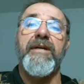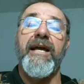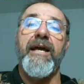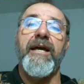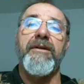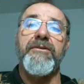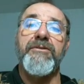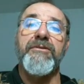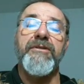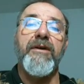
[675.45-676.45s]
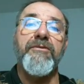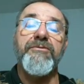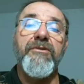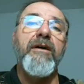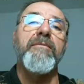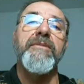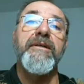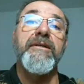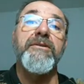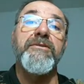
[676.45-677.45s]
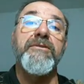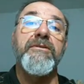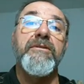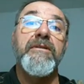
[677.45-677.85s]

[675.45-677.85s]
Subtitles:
and to Donald Trump is